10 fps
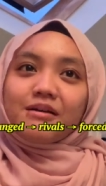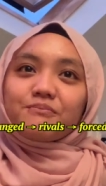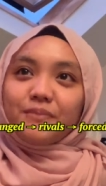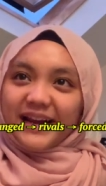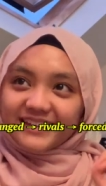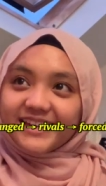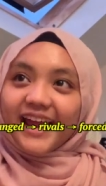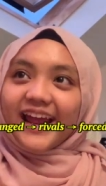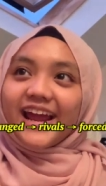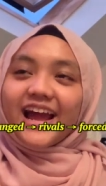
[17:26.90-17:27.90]
by
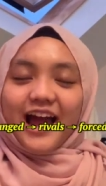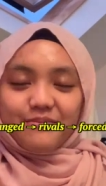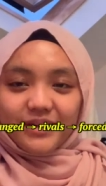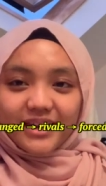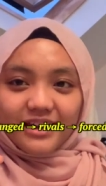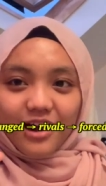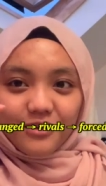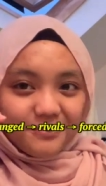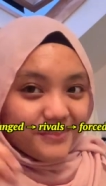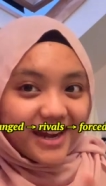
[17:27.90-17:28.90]
day I mean our
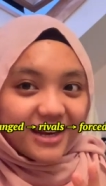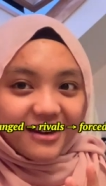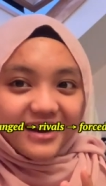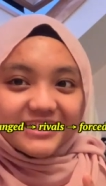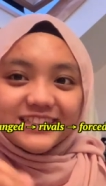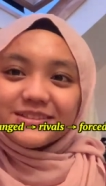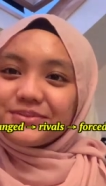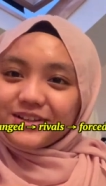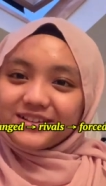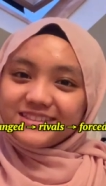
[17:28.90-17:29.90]
main character
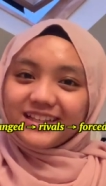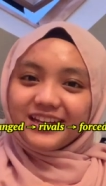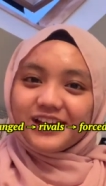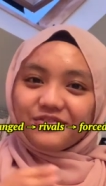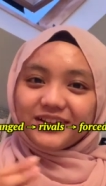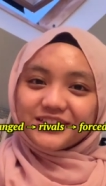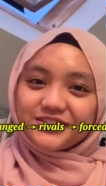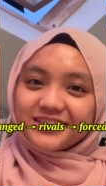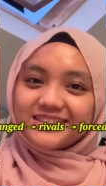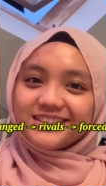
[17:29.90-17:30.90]
because the love
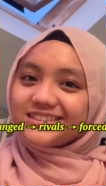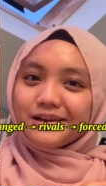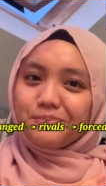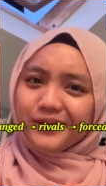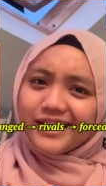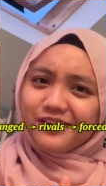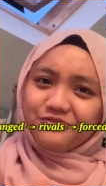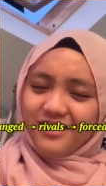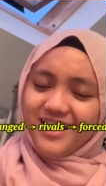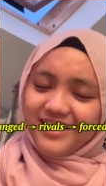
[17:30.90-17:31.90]
interest is completely
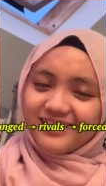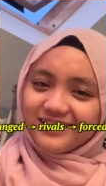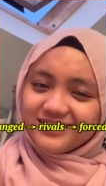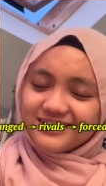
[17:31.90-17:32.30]
fine.